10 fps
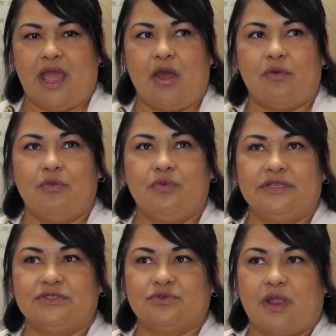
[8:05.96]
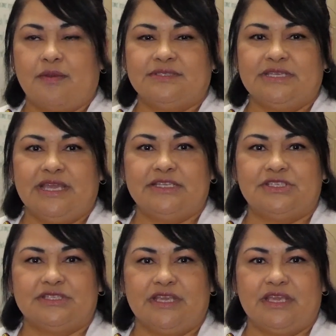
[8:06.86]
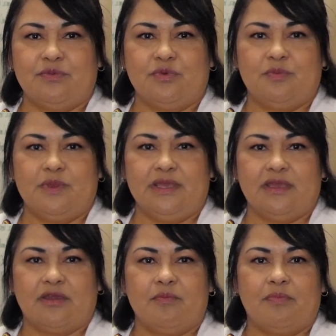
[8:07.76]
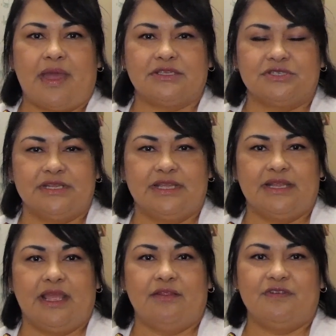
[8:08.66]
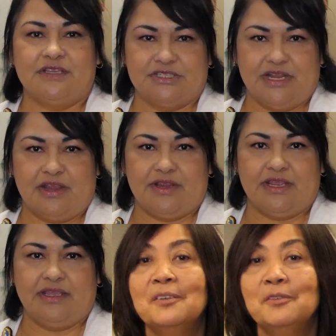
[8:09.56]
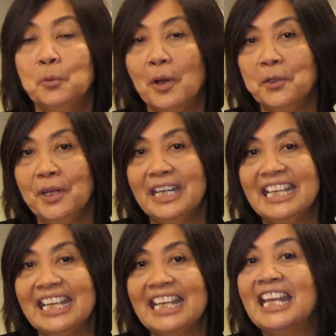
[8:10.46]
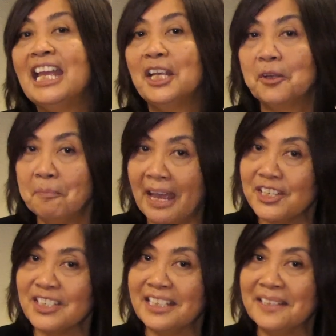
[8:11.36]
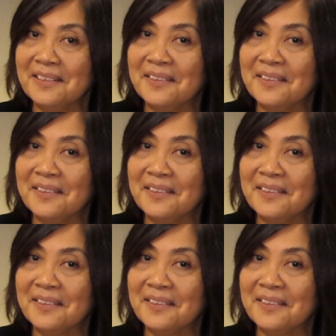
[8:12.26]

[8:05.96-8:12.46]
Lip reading: How I would describe CHC would be compassionate and visionary. With one word, compassion.